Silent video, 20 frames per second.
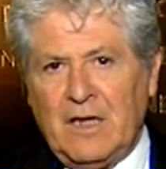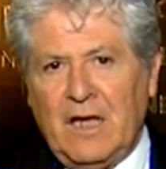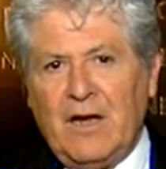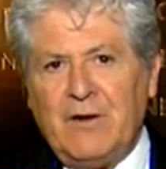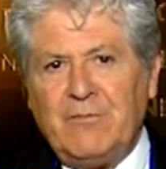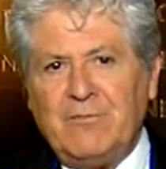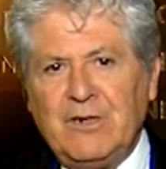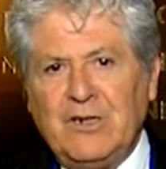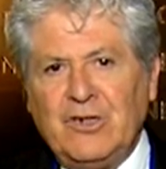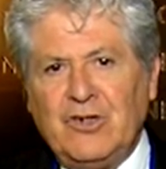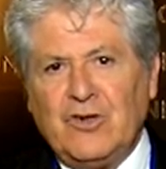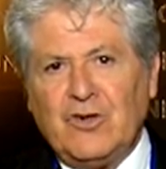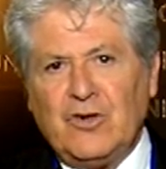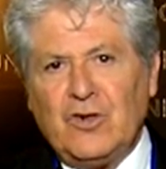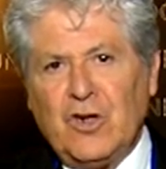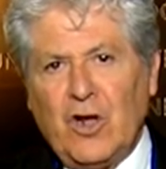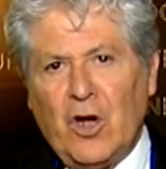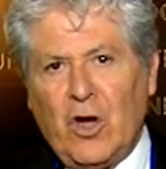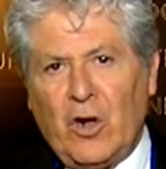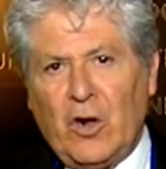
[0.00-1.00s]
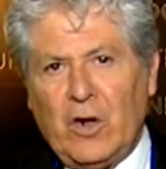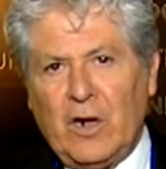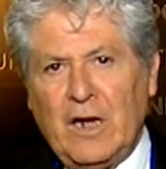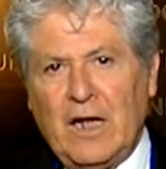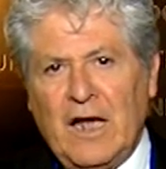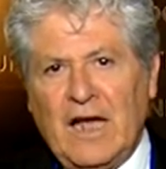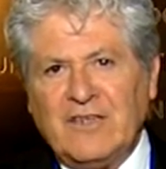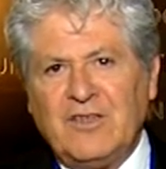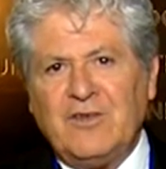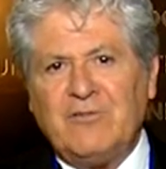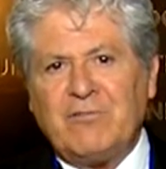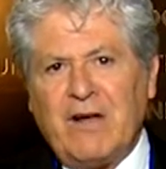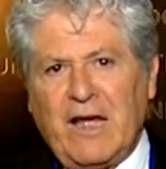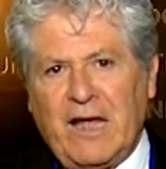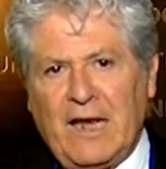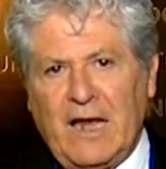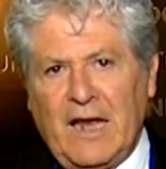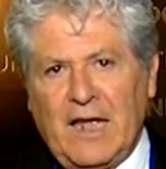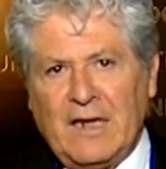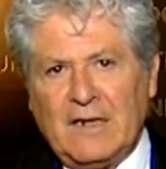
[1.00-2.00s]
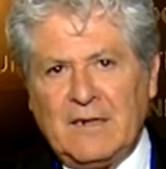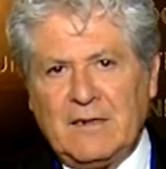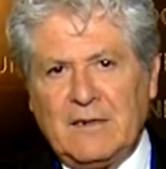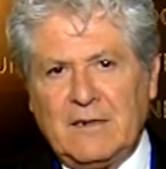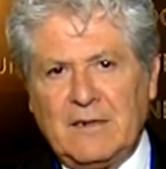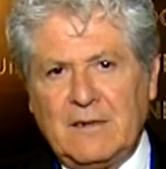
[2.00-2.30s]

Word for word: a region known as the Rhineland.